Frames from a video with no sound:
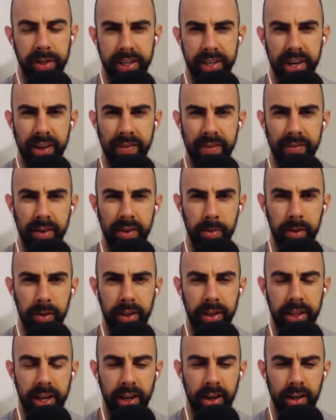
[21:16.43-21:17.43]
inevitably
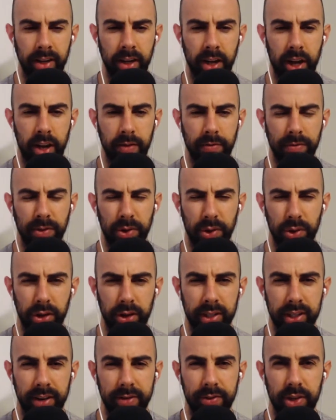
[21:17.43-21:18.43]
that all future
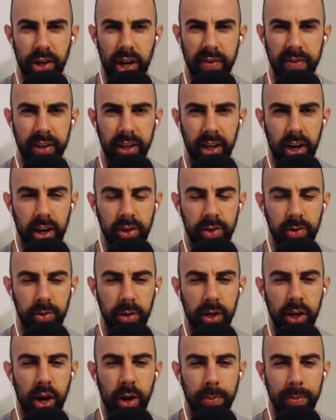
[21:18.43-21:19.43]
self-driving cars will
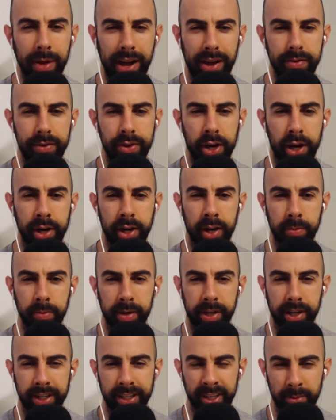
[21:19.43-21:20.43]
come out of China
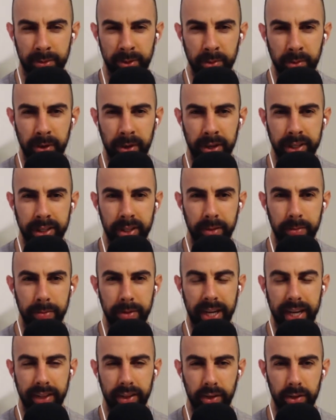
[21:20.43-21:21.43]
because they'll be willing to
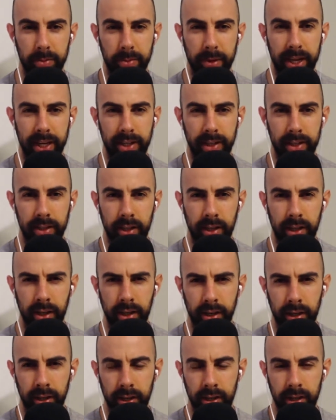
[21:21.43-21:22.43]
take those bets,
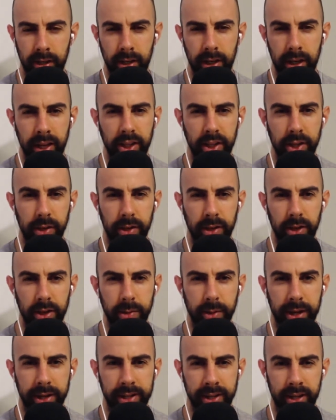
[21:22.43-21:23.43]
and the
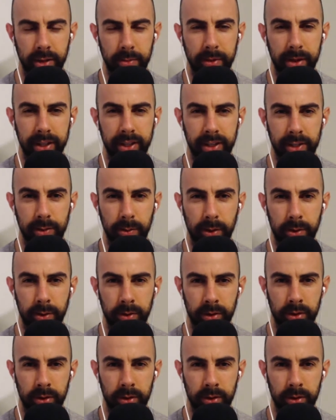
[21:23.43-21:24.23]
US and other places won't.